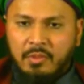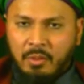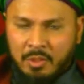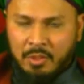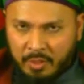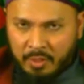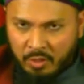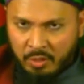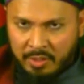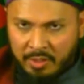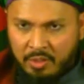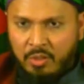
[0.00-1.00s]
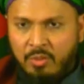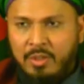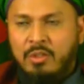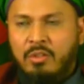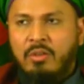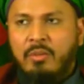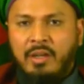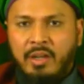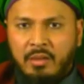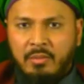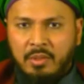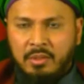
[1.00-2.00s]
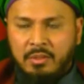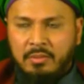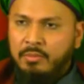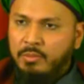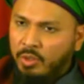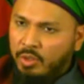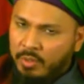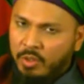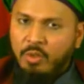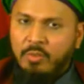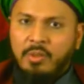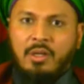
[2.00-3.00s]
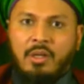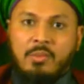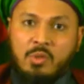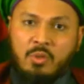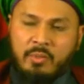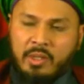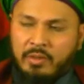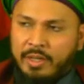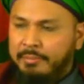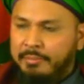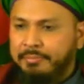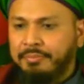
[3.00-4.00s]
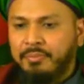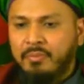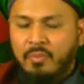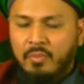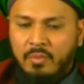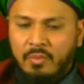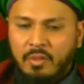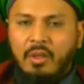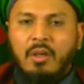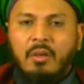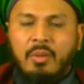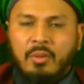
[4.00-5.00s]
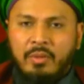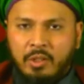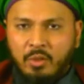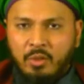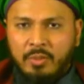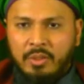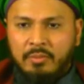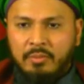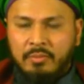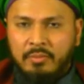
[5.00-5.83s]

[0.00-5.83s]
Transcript: You want to be human or you want to remain animal? You want to be human, I'm assuming, right? Be with a human.